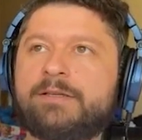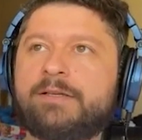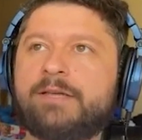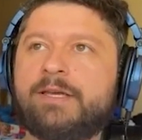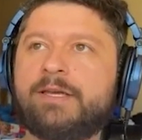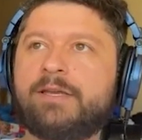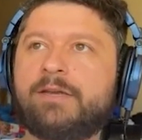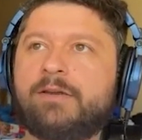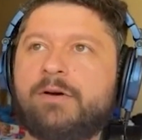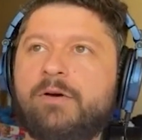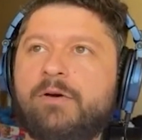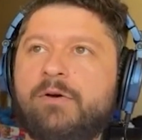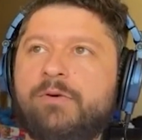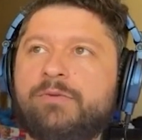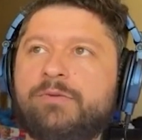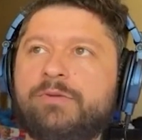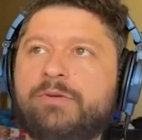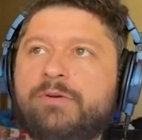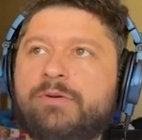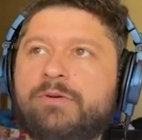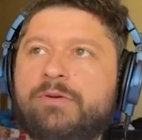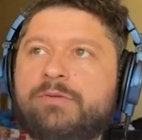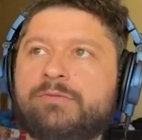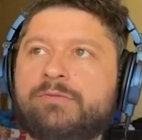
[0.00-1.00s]
can
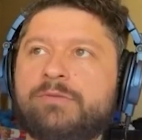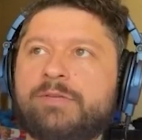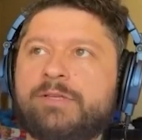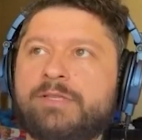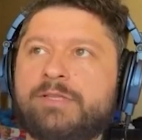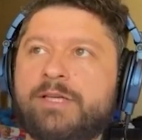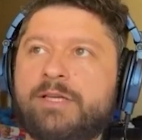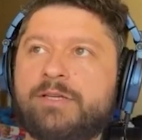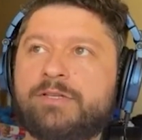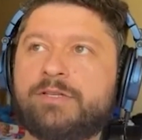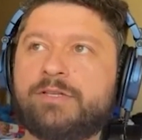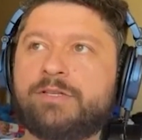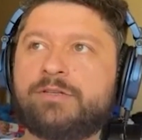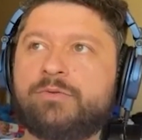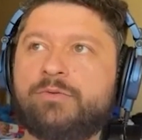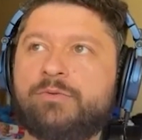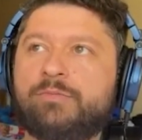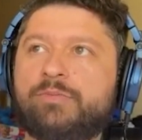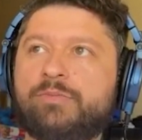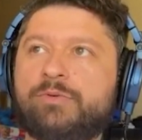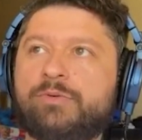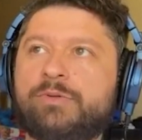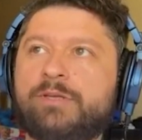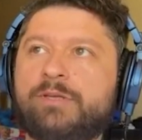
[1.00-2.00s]
own your own transaction
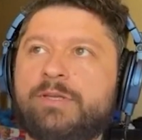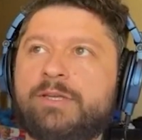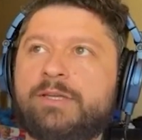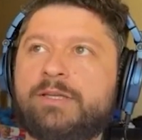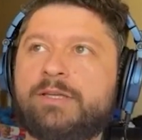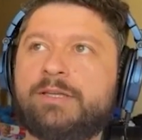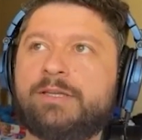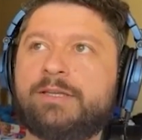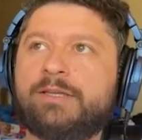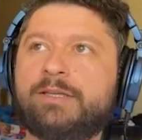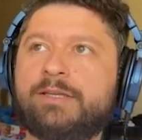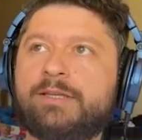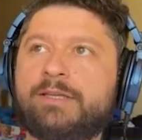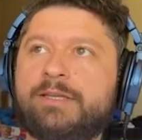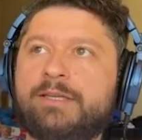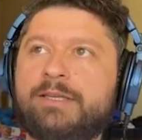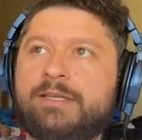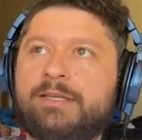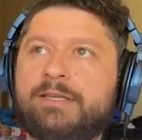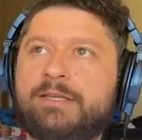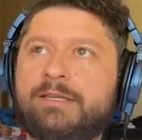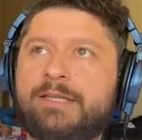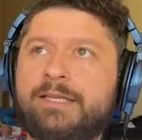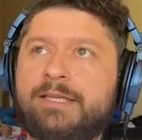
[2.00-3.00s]
throughput, and
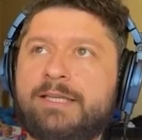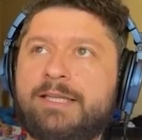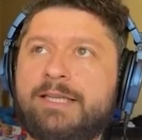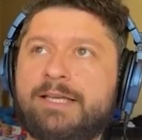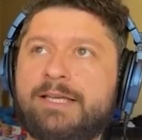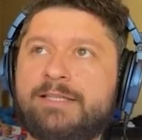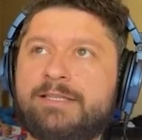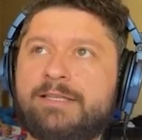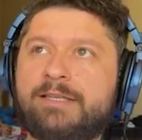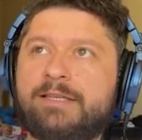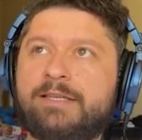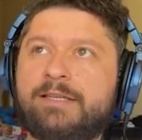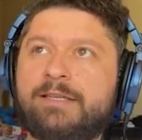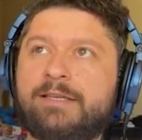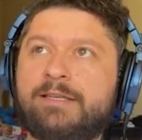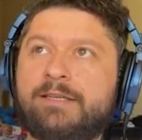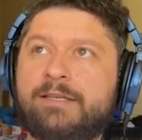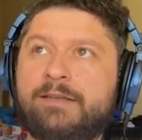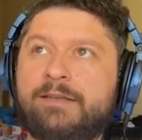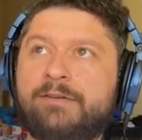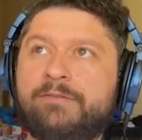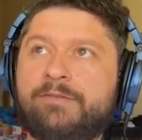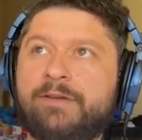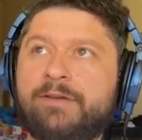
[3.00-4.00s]
it doesn't
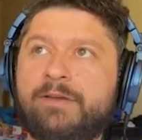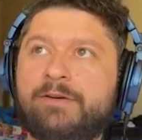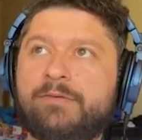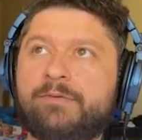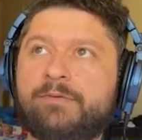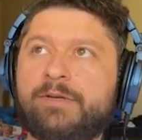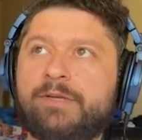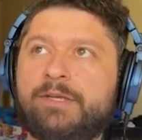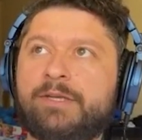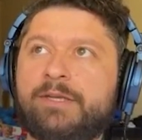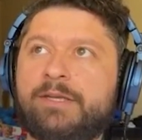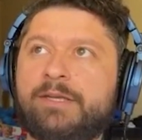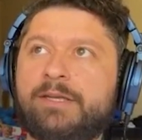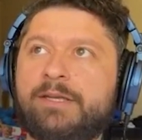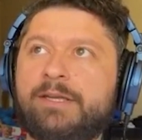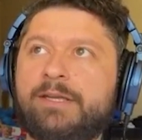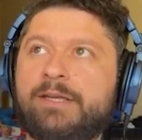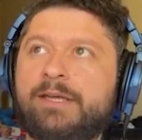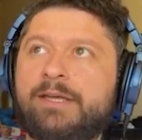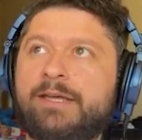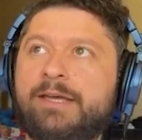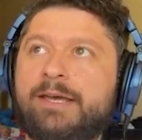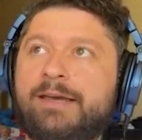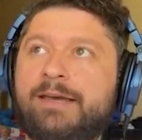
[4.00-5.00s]
interfere with
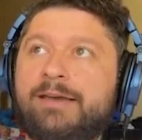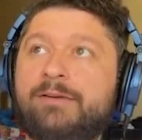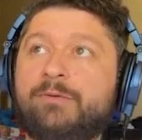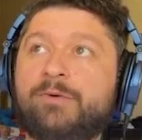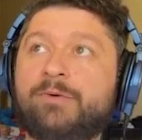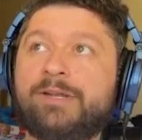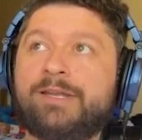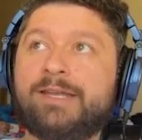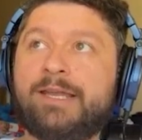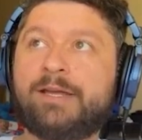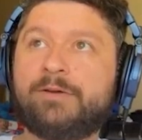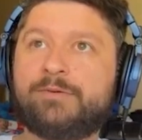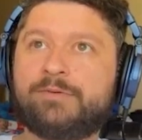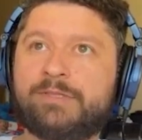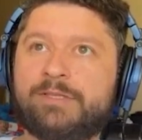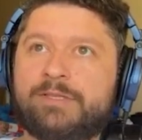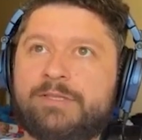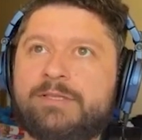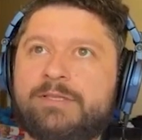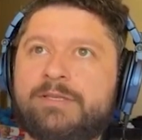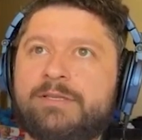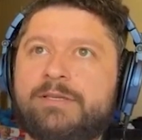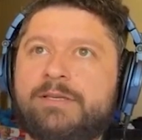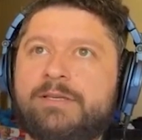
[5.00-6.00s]
anyone
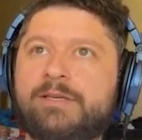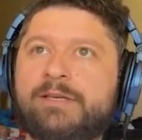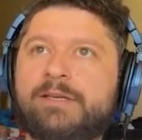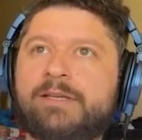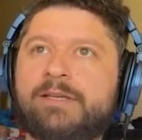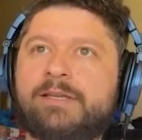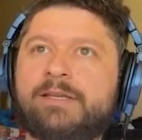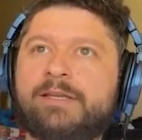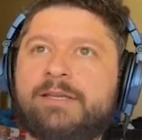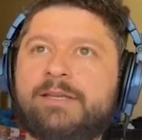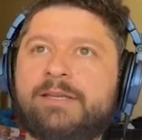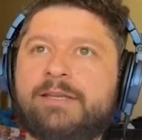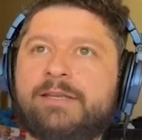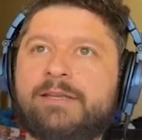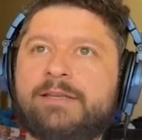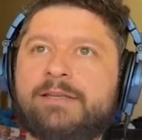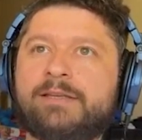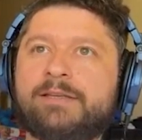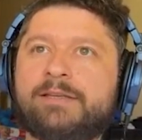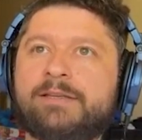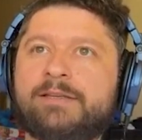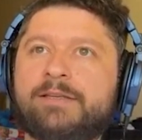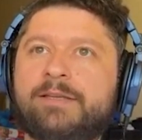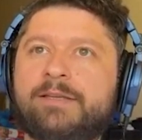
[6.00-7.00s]
else's. And
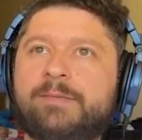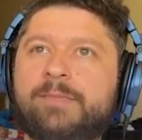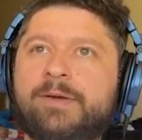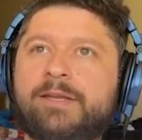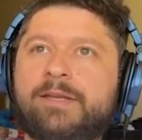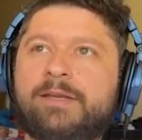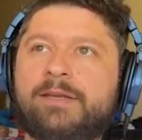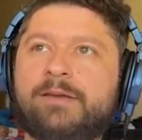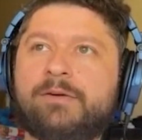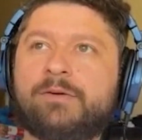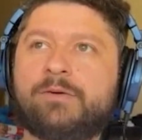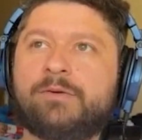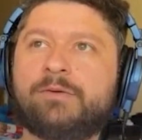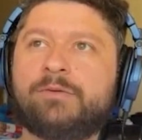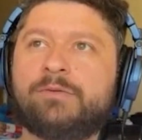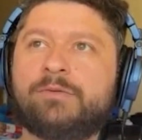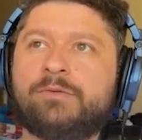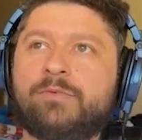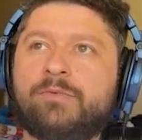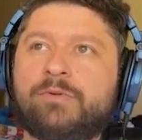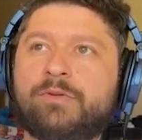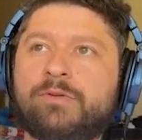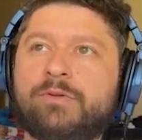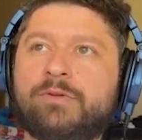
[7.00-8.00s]
depending
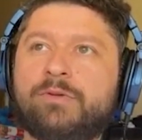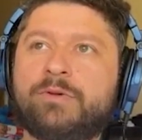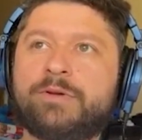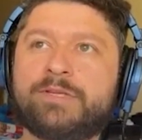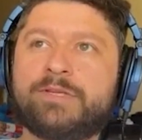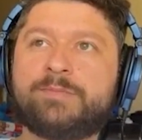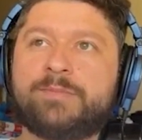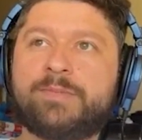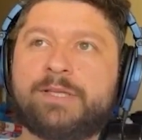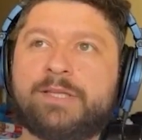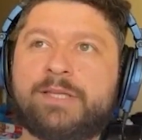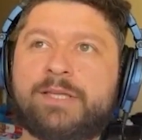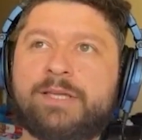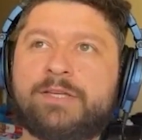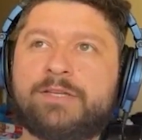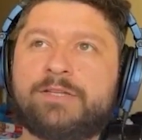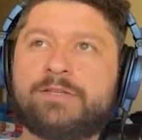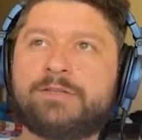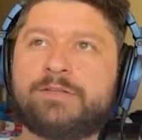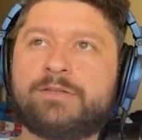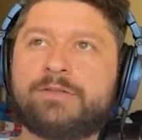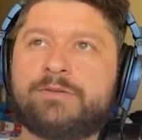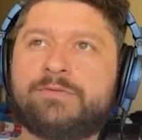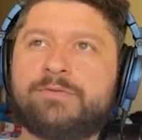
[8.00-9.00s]
on what your
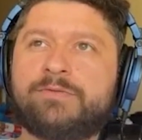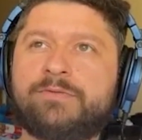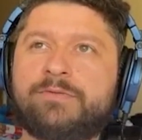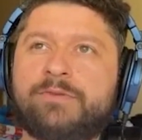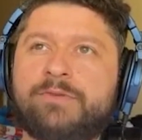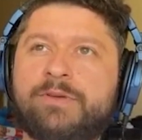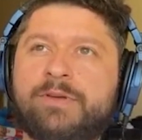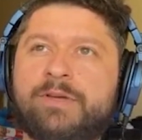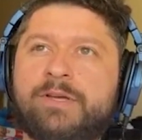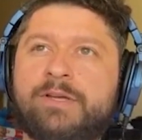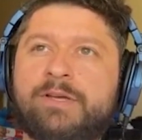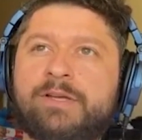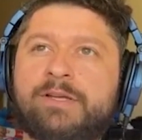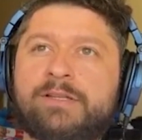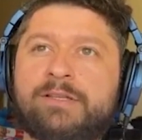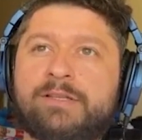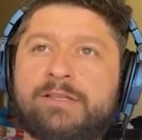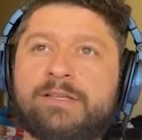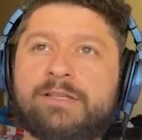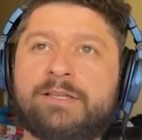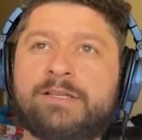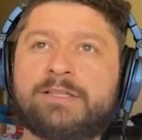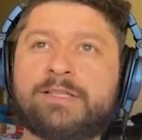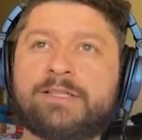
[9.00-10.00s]
expectations of
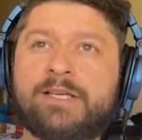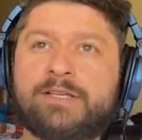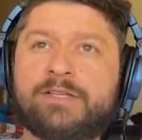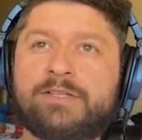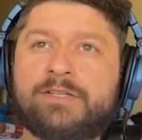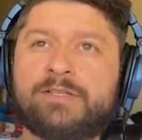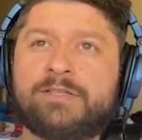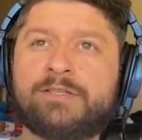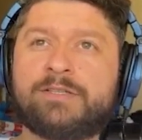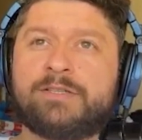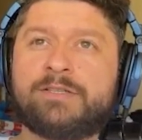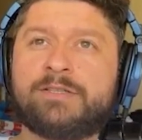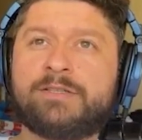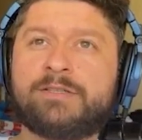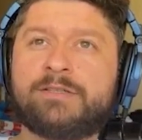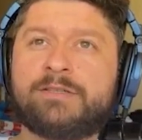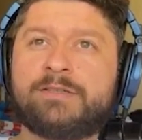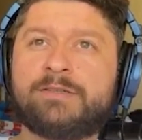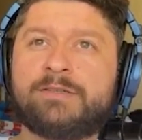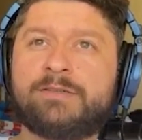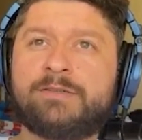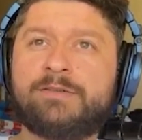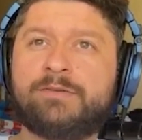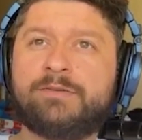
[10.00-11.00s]
the
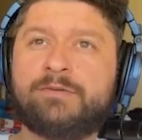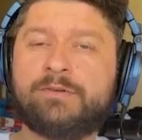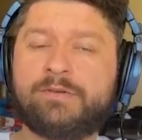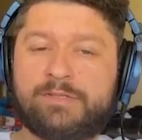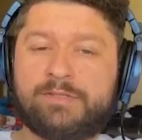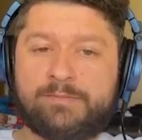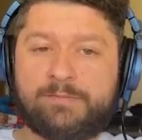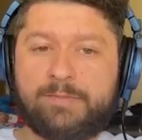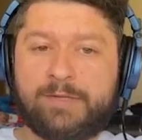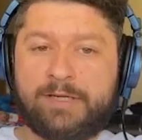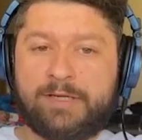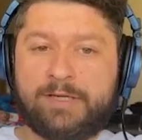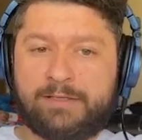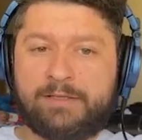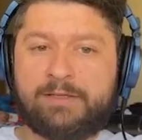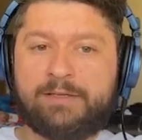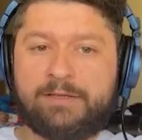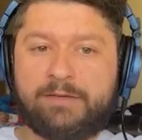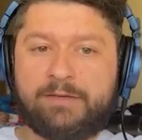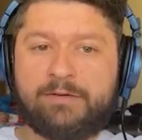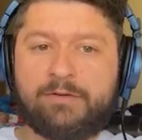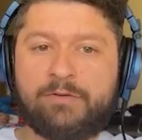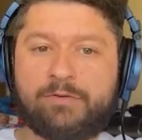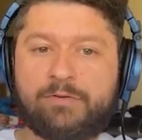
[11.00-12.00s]
transactions you expect
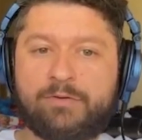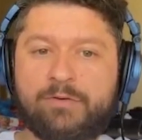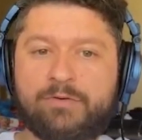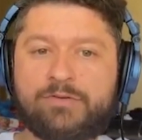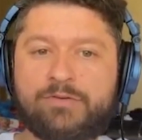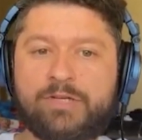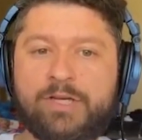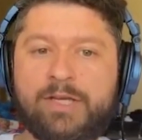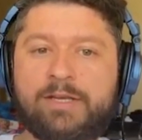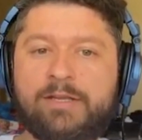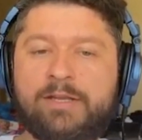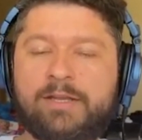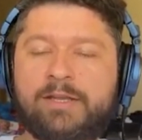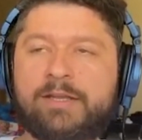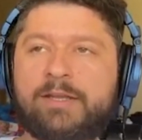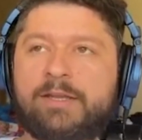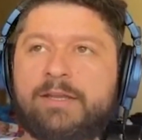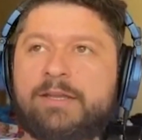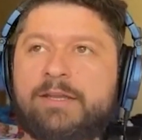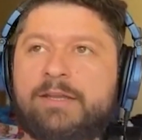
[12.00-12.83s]
on your chain